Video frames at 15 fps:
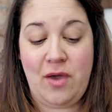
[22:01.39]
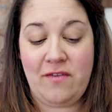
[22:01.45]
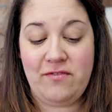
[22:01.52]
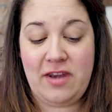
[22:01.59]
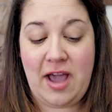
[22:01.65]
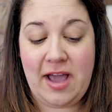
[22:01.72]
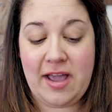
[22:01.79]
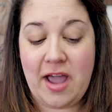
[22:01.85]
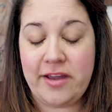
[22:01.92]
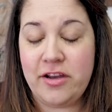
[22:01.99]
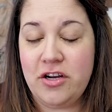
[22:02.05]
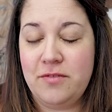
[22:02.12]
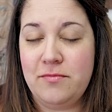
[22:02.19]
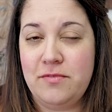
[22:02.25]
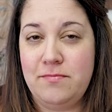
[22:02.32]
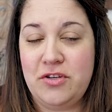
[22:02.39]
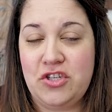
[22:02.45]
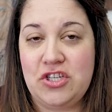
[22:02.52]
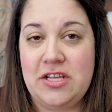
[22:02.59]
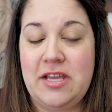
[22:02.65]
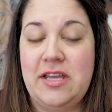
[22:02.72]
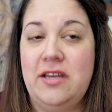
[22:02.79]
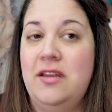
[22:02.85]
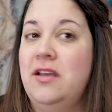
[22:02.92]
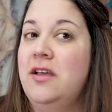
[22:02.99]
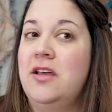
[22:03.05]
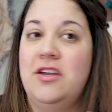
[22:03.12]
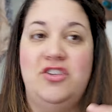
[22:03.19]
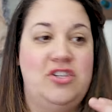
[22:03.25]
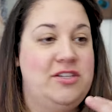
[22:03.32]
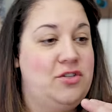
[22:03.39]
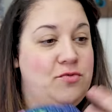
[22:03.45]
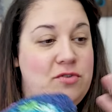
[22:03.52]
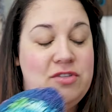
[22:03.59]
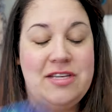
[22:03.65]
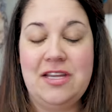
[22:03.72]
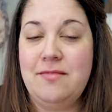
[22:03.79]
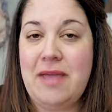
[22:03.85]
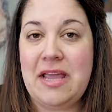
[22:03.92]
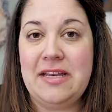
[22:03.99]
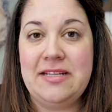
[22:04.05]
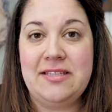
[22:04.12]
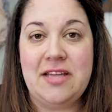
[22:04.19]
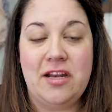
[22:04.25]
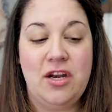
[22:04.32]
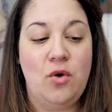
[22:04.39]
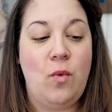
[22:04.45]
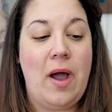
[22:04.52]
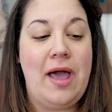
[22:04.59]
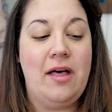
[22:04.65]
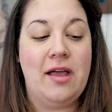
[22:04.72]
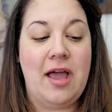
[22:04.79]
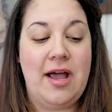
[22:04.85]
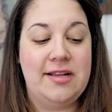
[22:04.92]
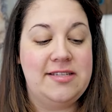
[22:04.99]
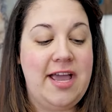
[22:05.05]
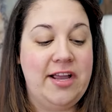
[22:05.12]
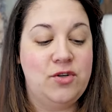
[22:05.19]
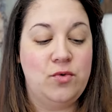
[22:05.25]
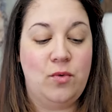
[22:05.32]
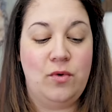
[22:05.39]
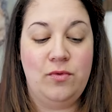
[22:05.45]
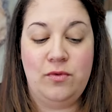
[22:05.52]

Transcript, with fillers: have not gotten your machine just routine maintenance done in a while, contact